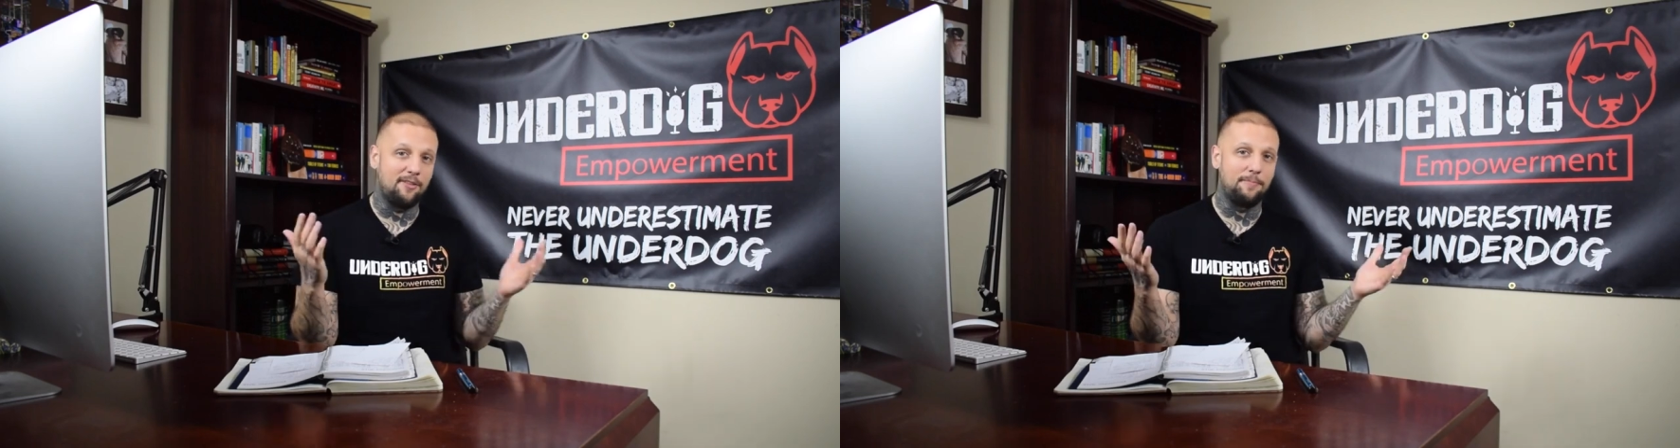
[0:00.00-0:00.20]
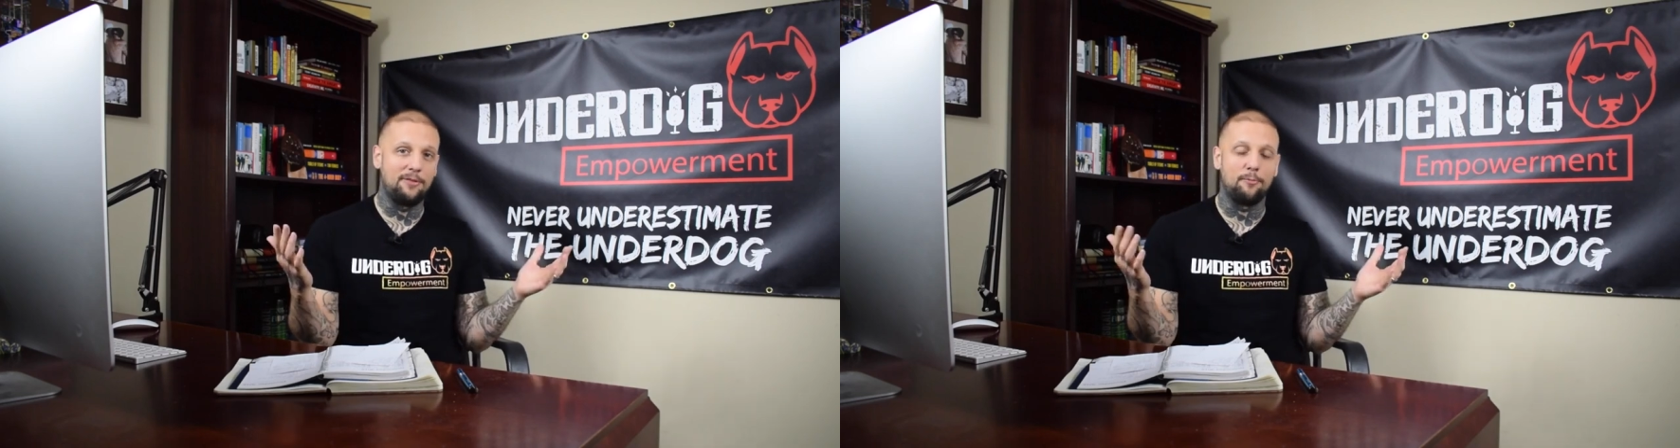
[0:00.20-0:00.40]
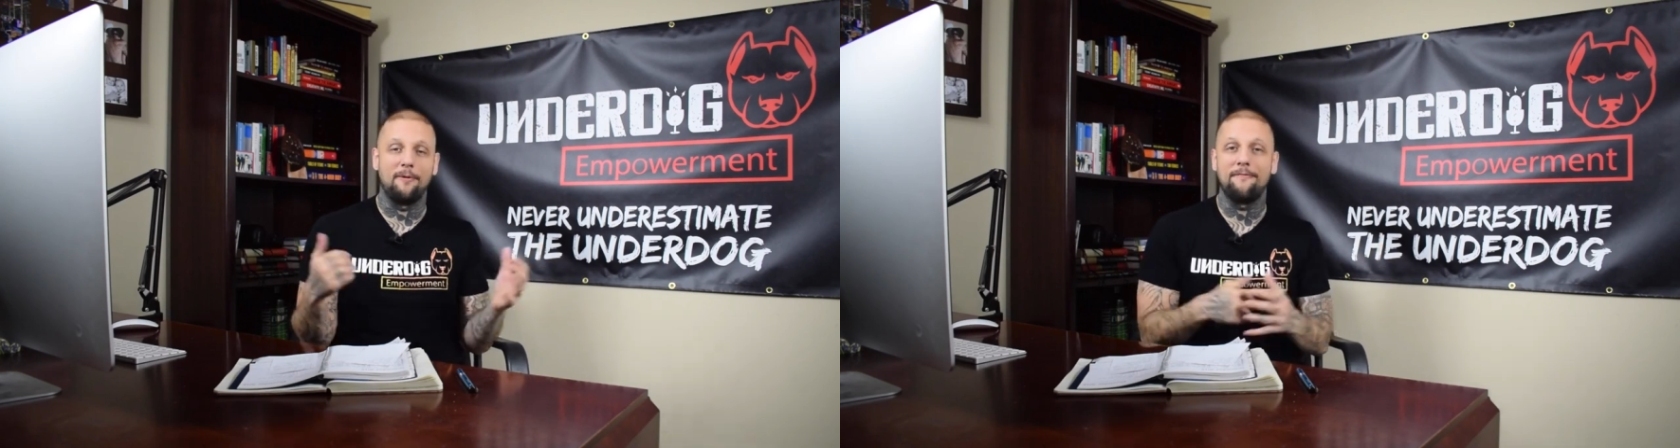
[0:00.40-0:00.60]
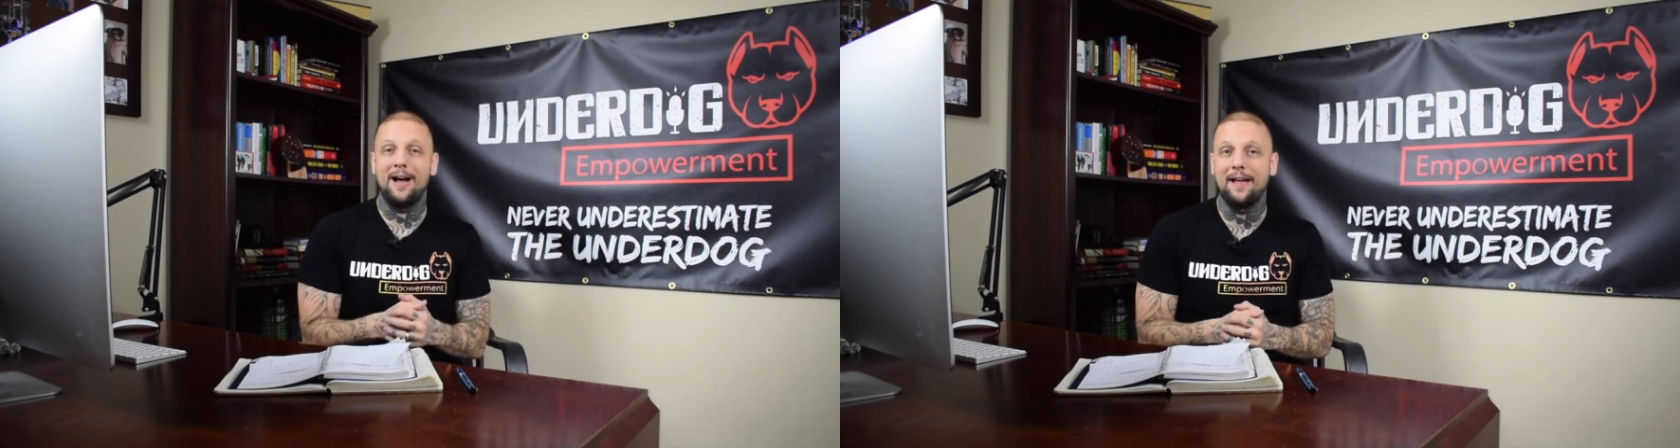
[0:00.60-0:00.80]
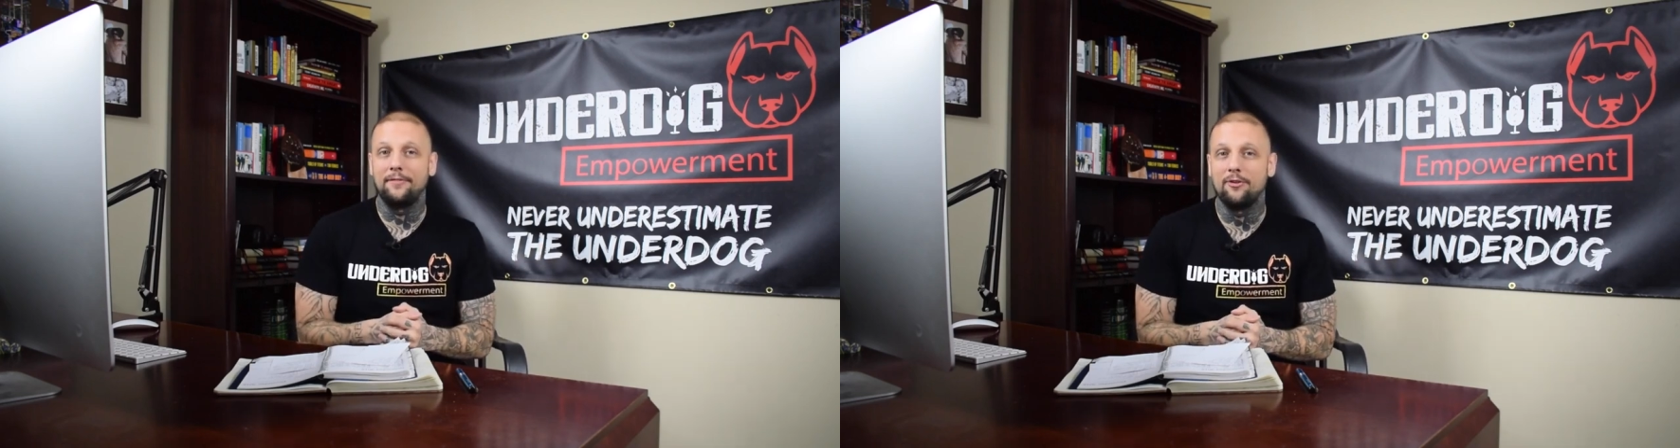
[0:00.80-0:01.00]
I spent over
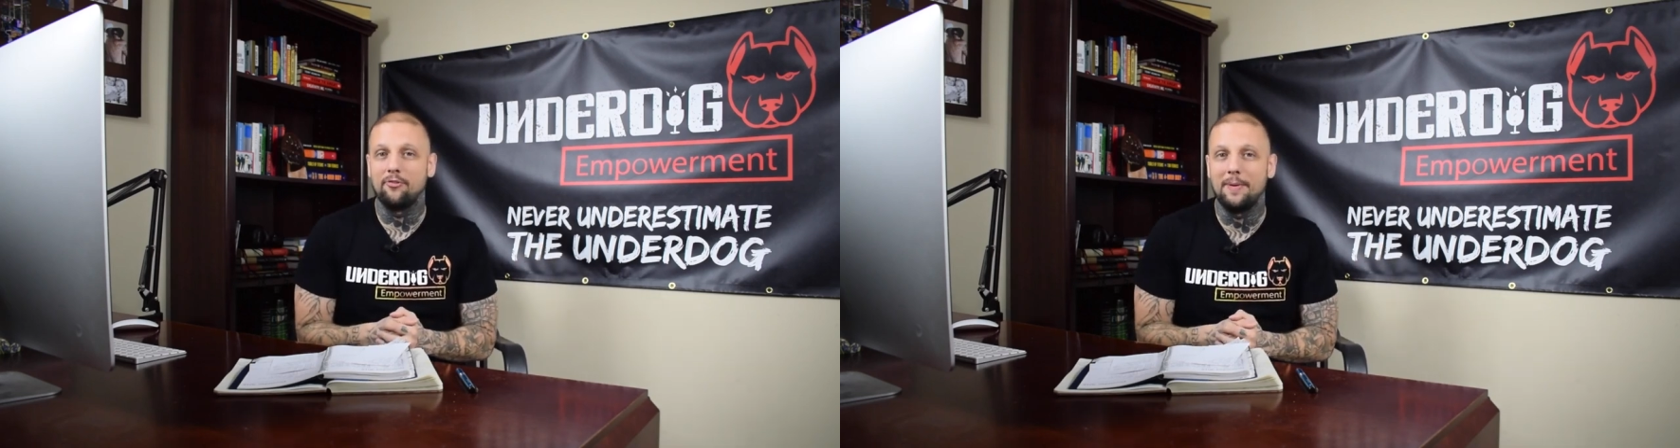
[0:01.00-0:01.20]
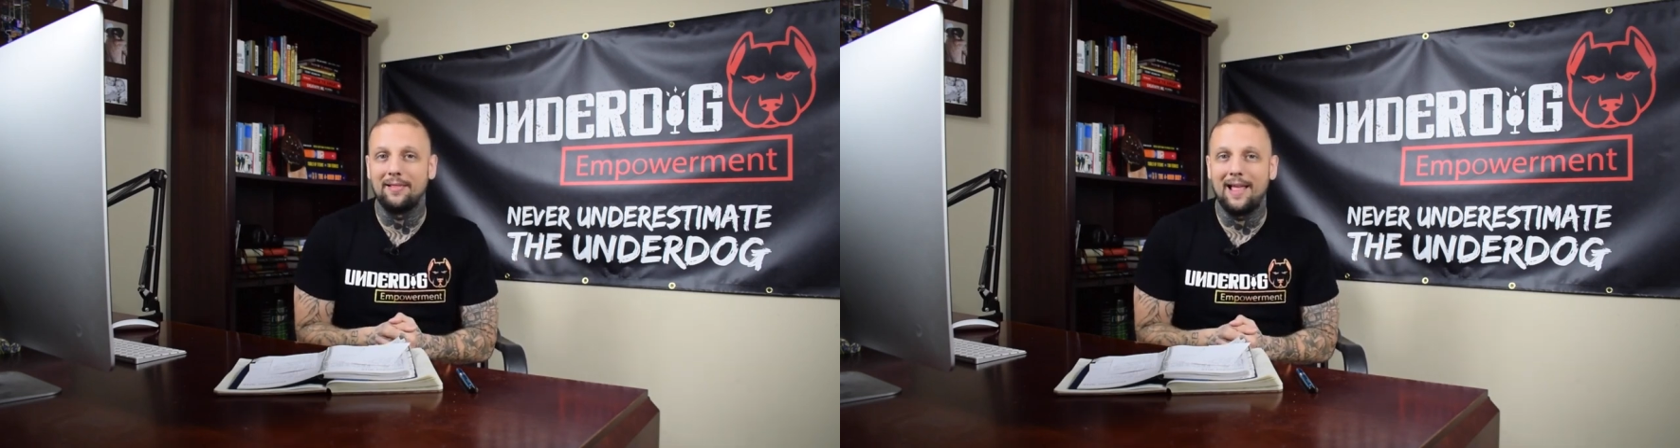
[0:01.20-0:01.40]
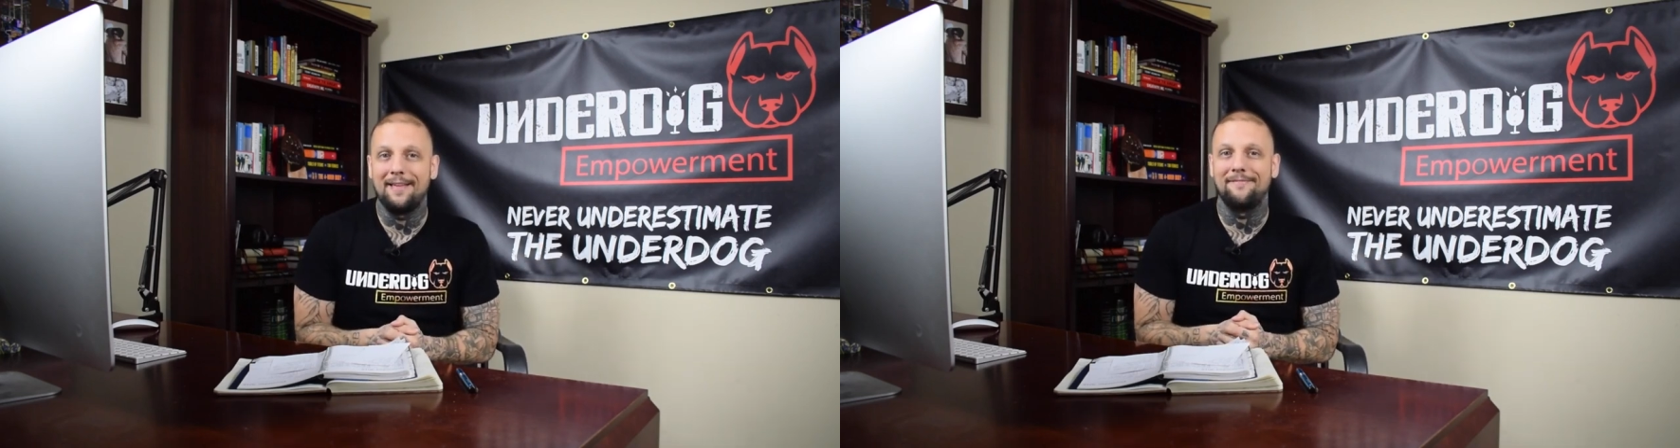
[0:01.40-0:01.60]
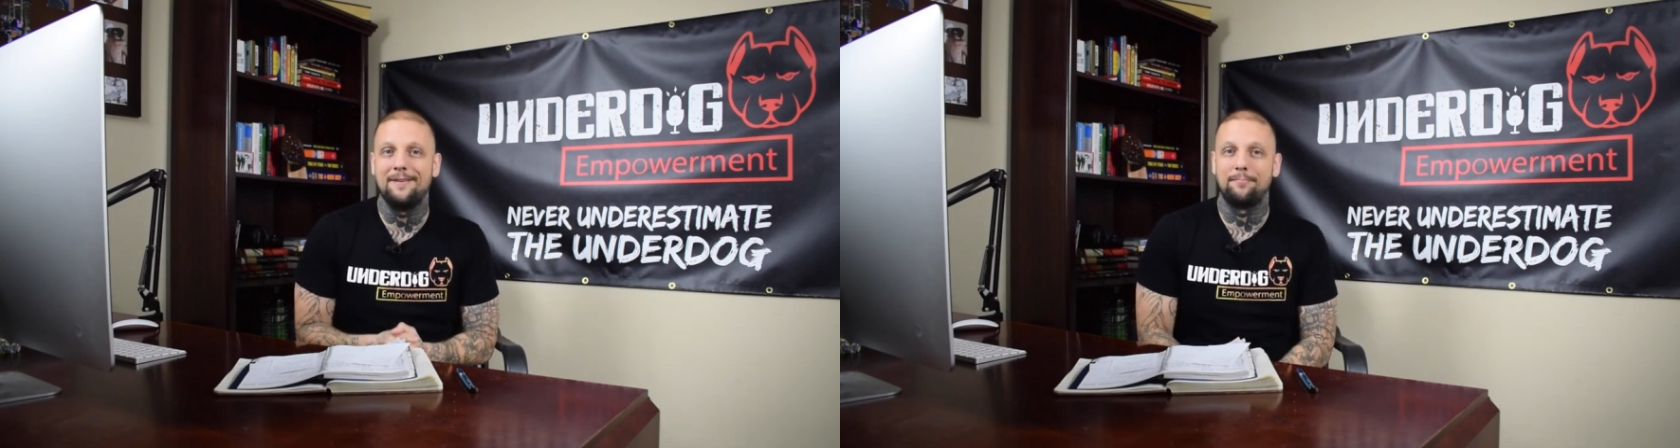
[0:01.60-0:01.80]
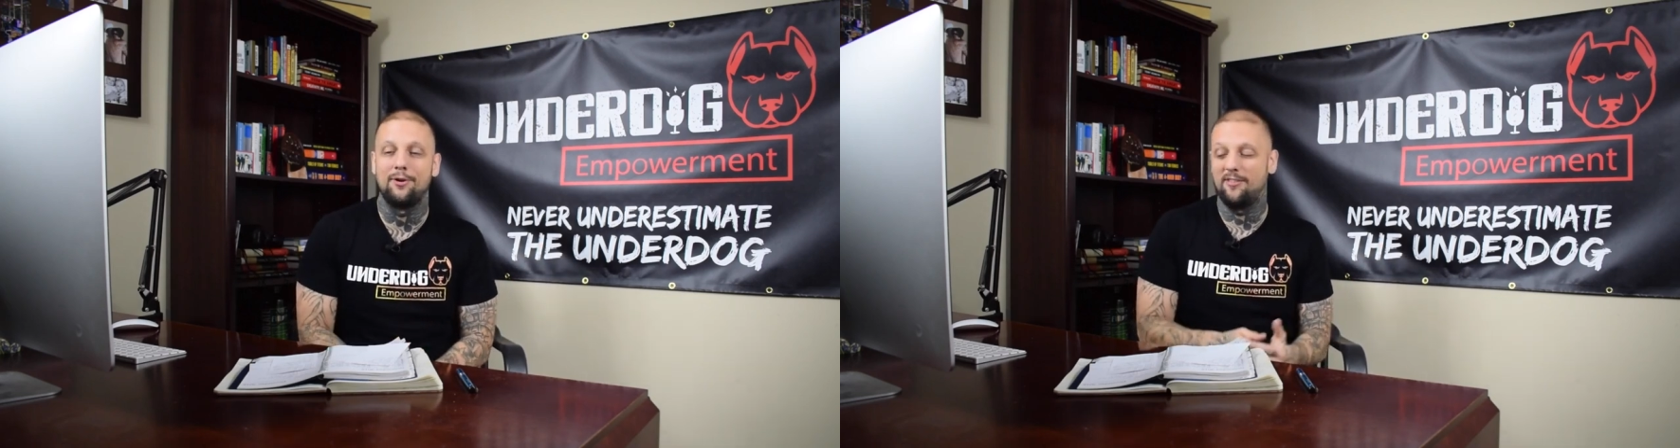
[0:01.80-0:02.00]
five years of my life
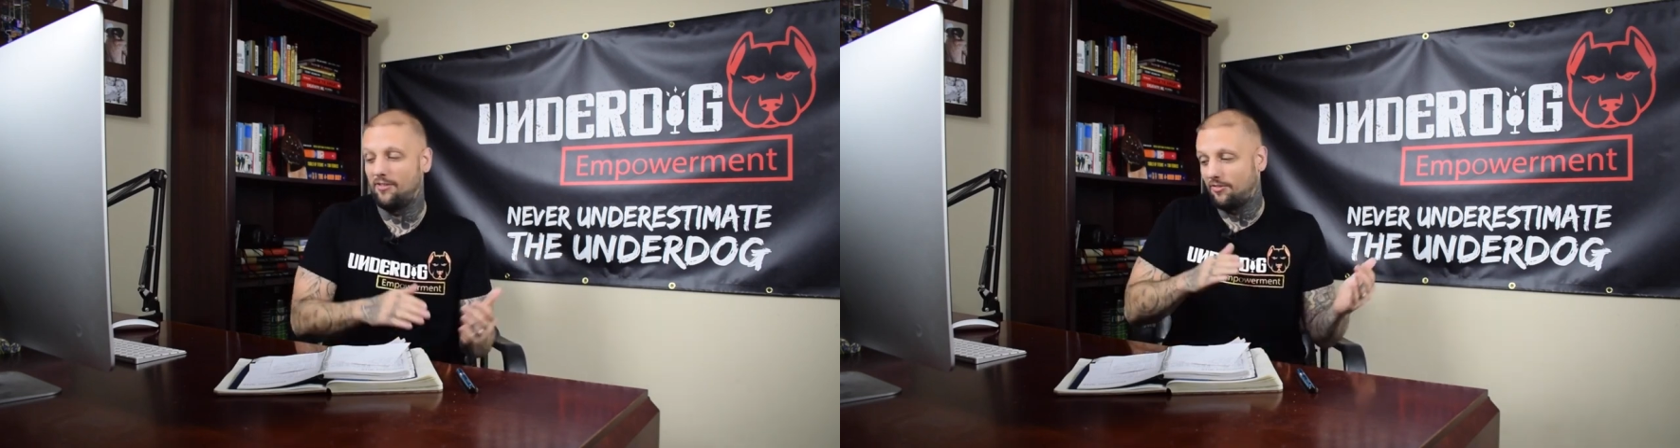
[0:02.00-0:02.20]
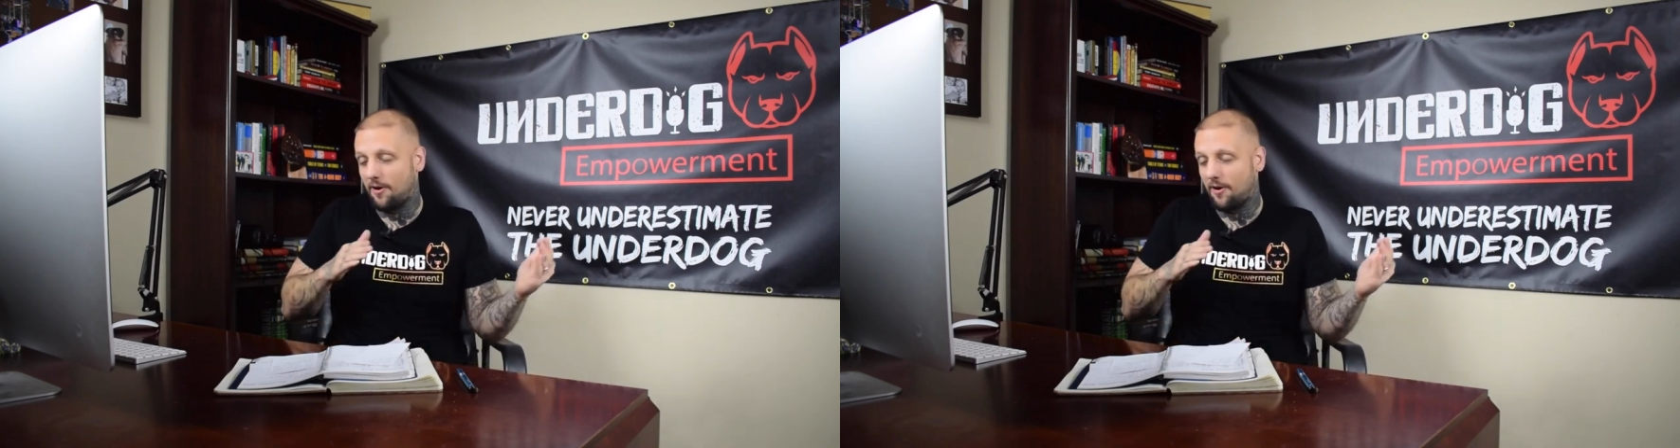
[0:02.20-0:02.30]
in prison,